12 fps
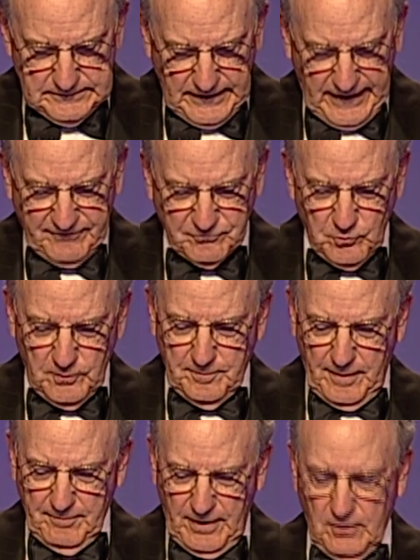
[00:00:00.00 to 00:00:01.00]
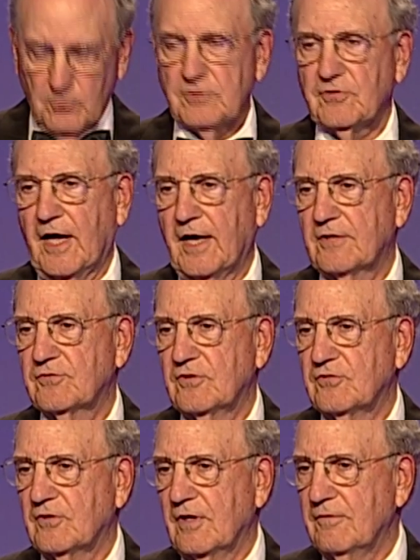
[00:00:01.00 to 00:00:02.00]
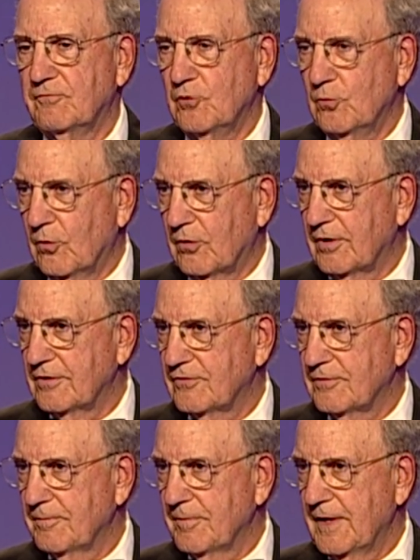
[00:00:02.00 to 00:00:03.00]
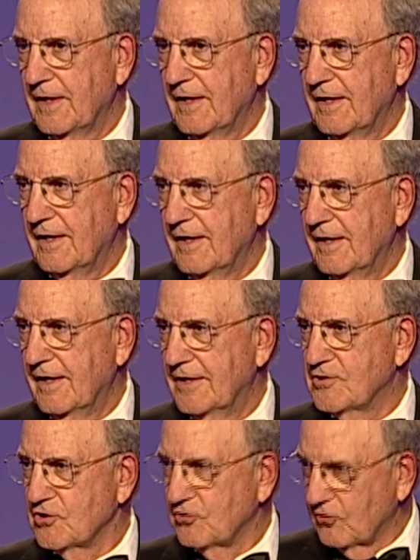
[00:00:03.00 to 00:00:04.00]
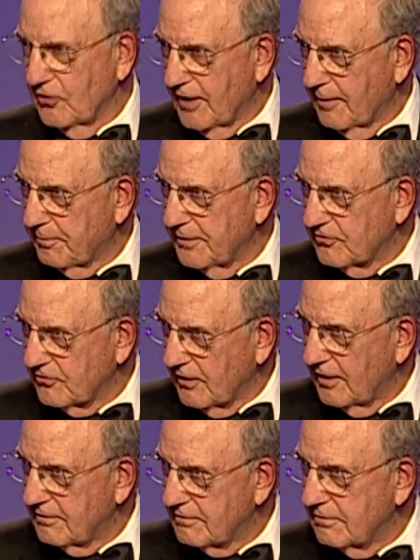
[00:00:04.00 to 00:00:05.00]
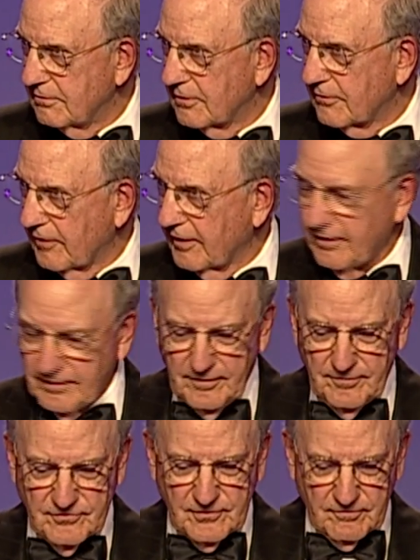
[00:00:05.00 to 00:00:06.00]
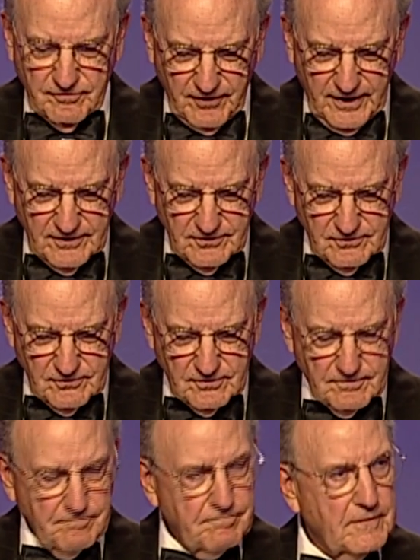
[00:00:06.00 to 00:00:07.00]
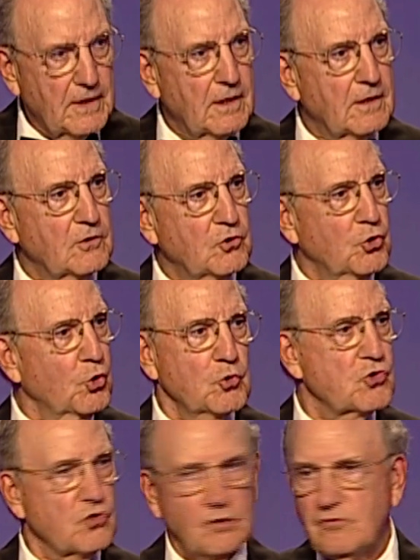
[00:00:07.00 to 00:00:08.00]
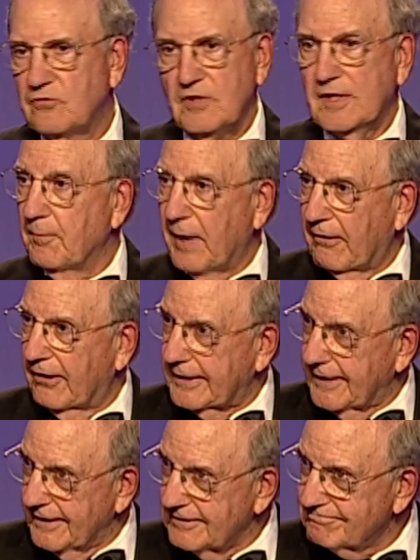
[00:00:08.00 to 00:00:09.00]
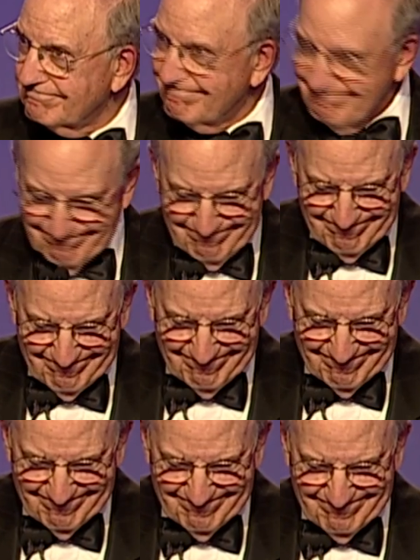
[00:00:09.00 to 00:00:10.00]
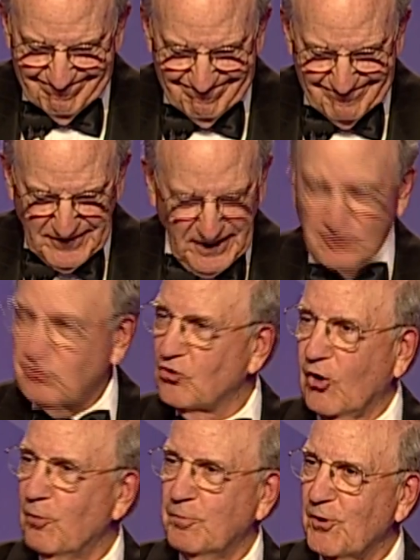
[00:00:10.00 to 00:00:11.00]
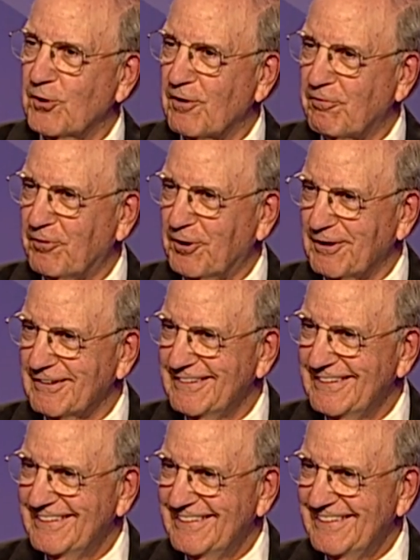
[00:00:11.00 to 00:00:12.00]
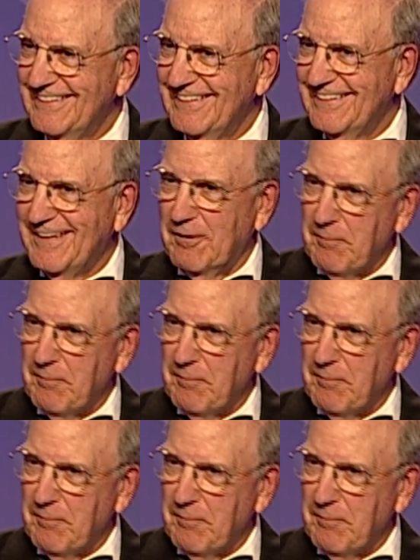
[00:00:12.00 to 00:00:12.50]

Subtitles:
Afterward, my mother was asked to say a few words, and she stood up and said to her relatives and friends, "You should see America. It's so beautiful. The